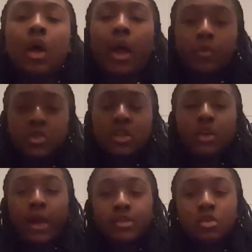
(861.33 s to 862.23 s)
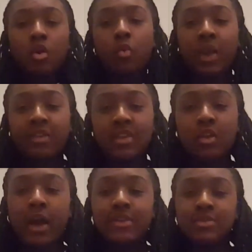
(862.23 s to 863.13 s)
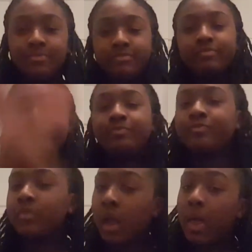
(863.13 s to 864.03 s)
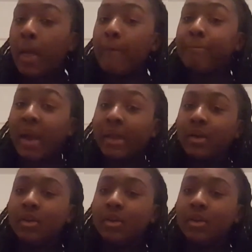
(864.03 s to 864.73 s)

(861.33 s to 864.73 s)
I will see you guys when I see you guys. Bye.